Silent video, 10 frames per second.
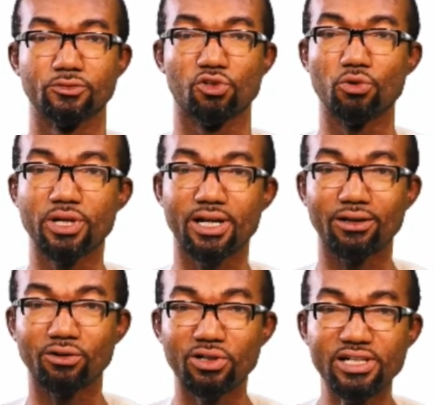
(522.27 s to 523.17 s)
So we
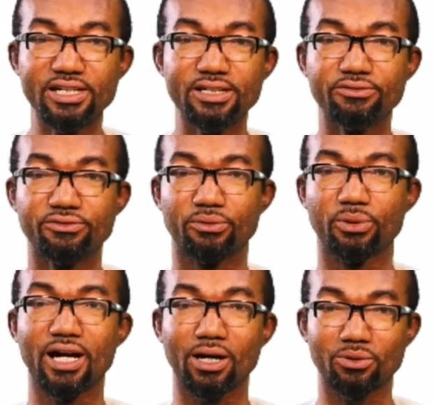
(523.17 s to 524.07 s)
cannot live
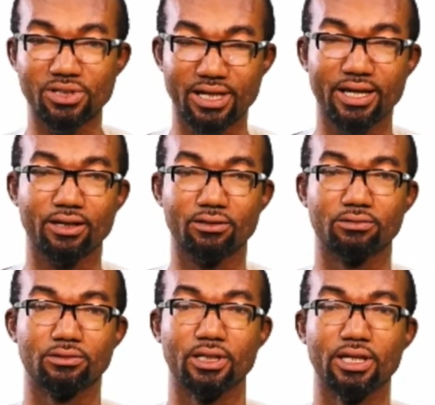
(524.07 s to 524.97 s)
without air.
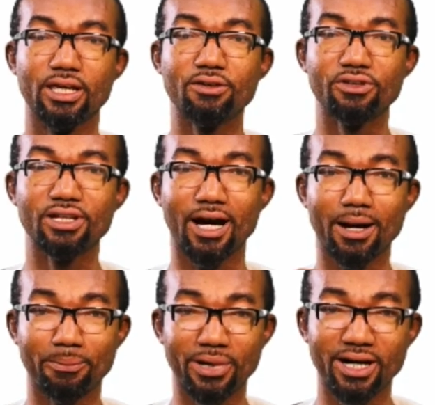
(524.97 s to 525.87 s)
Even
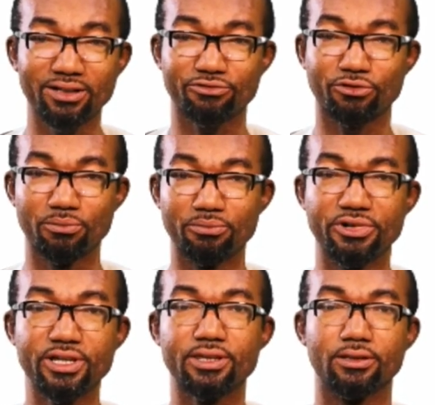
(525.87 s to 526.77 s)
apart from
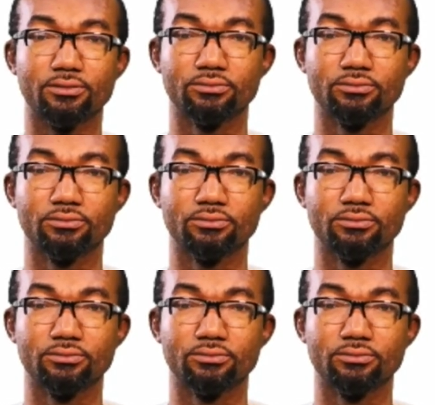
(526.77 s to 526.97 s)
breathing,